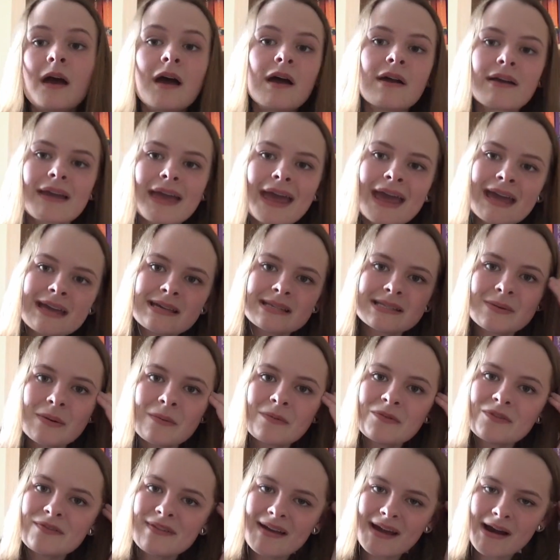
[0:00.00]
Okay, so
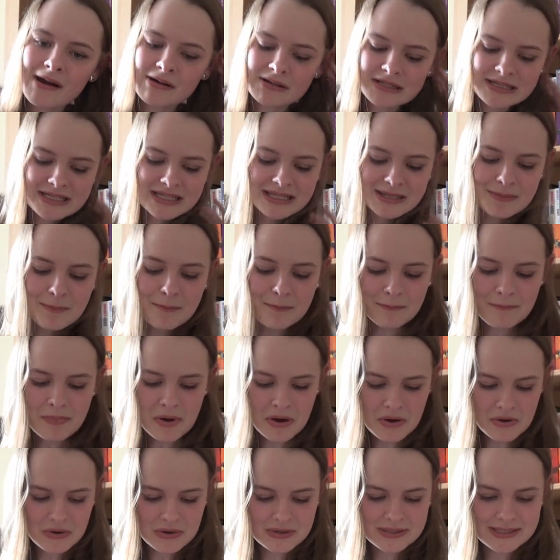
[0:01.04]
we're moving on to the
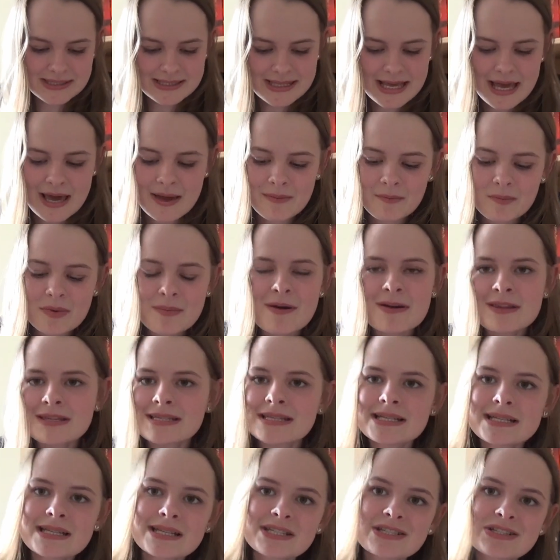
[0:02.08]
books. We both
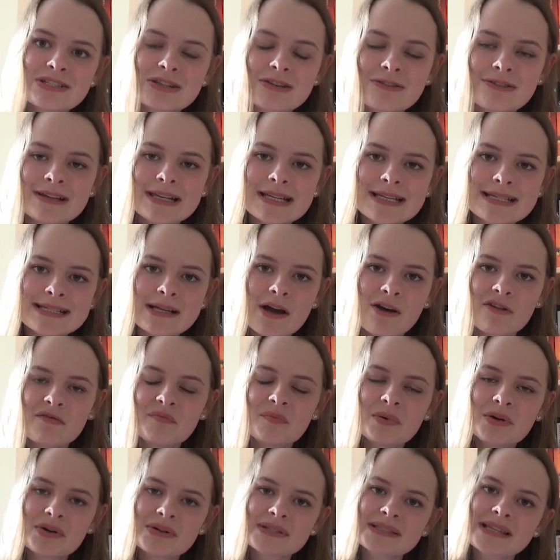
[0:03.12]
sent each other a list of
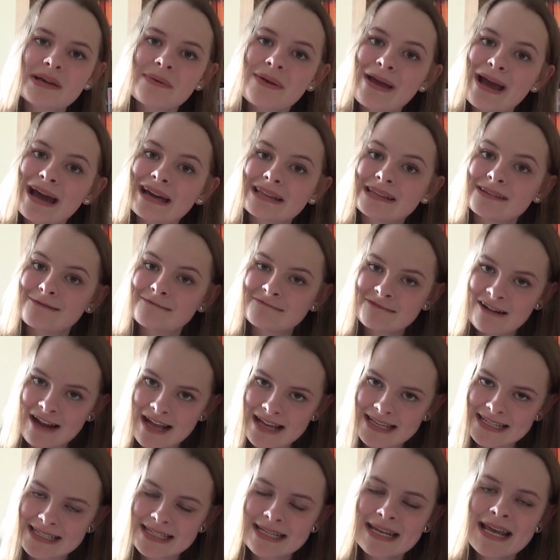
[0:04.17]
books that we hadn't
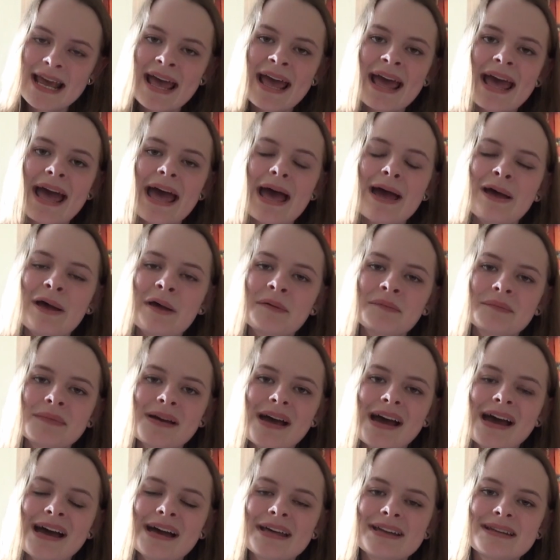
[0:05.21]
read
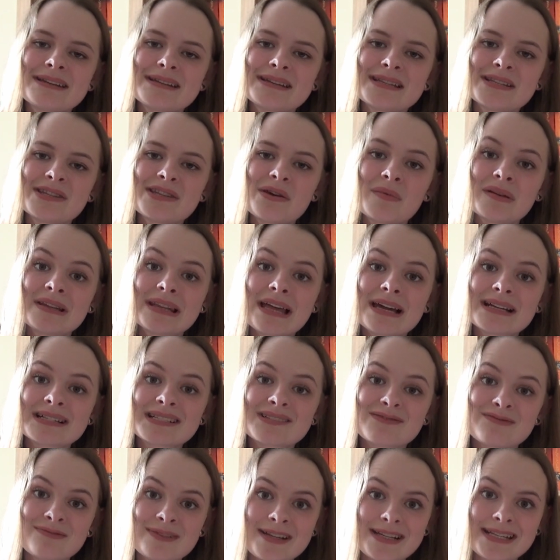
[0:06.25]
and that we'd like
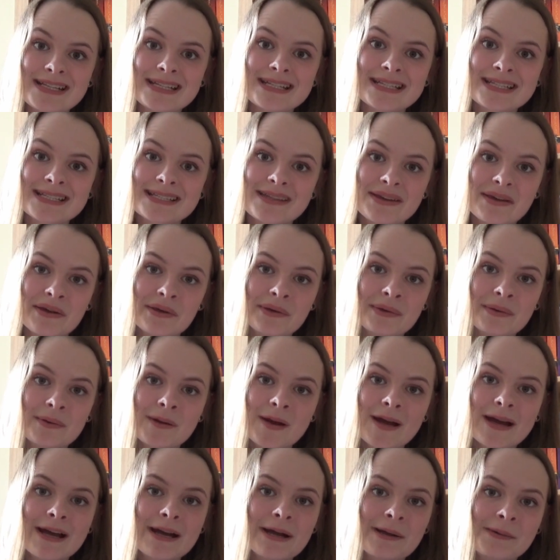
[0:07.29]
to read. So,
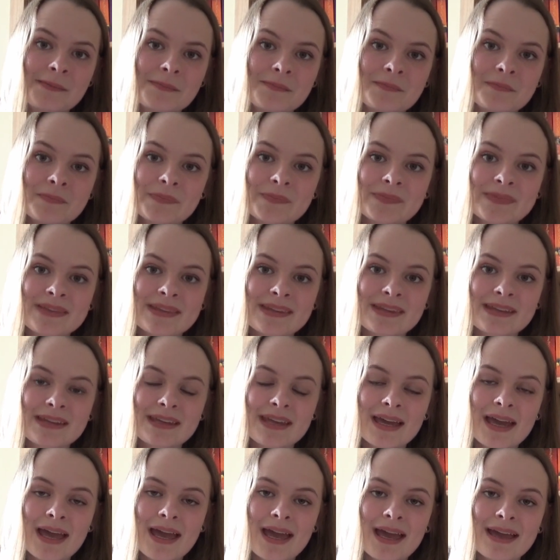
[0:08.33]

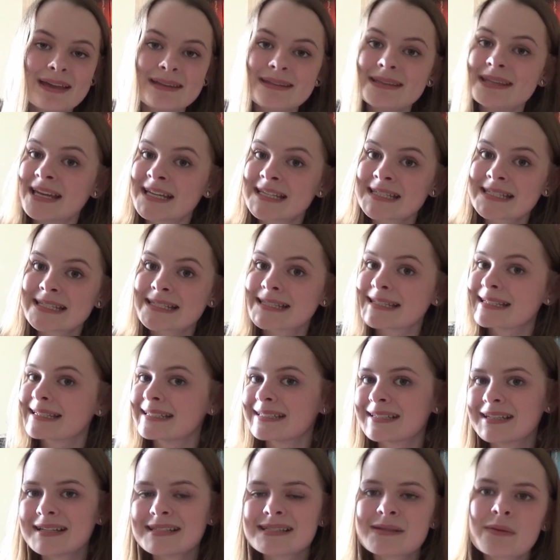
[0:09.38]
yes.
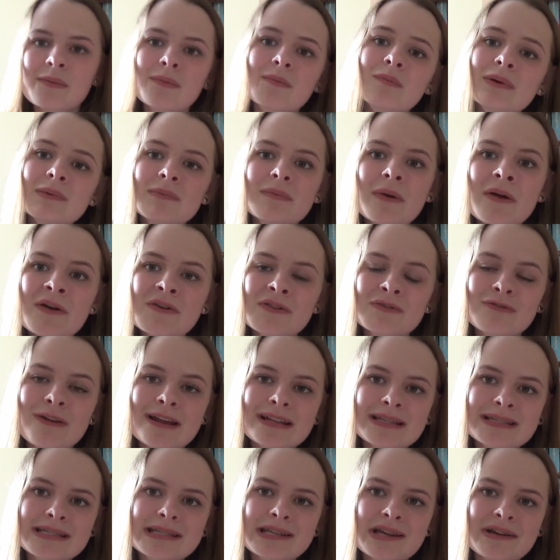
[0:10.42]
Because we've both
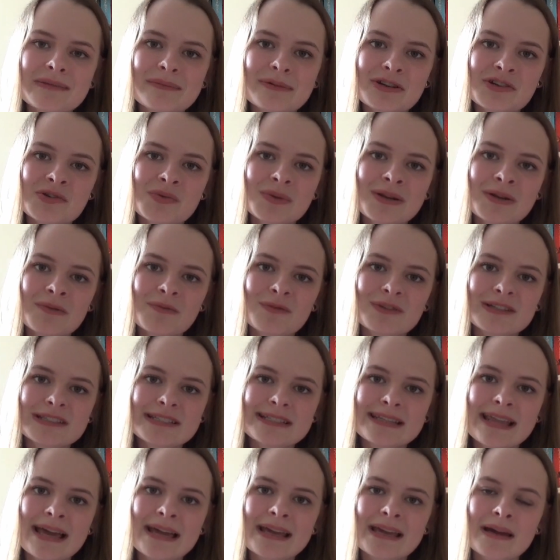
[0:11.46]
read so much, we didn't want
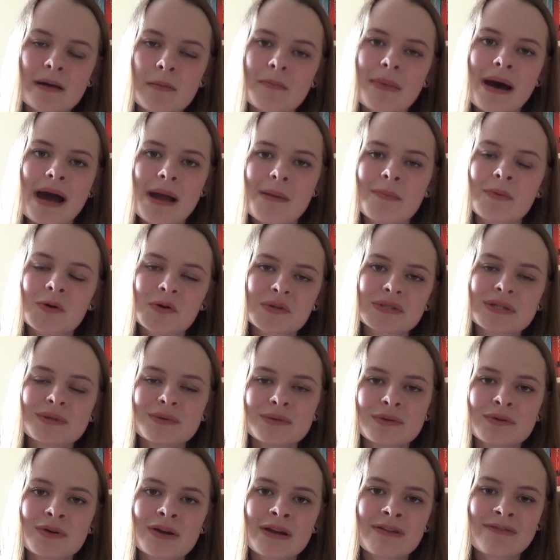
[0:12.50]
to like buy books that
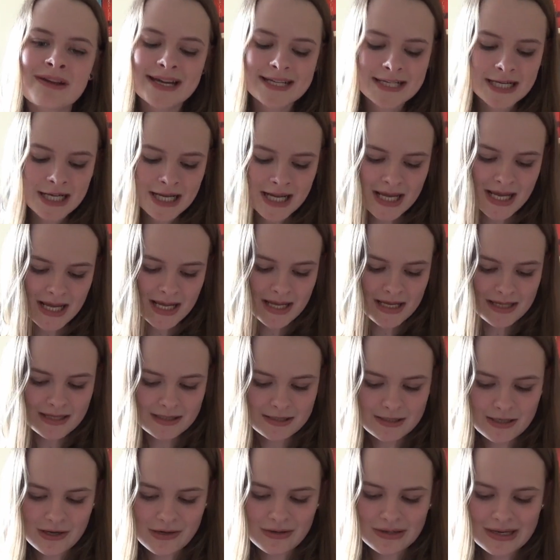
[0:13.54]
we'd already read.
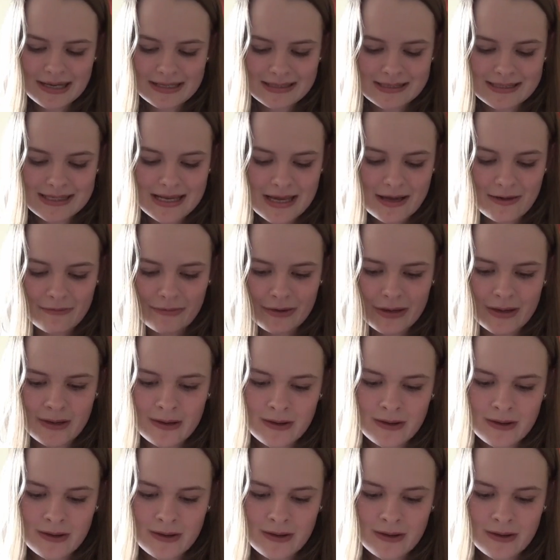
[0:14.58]
So let's have a go.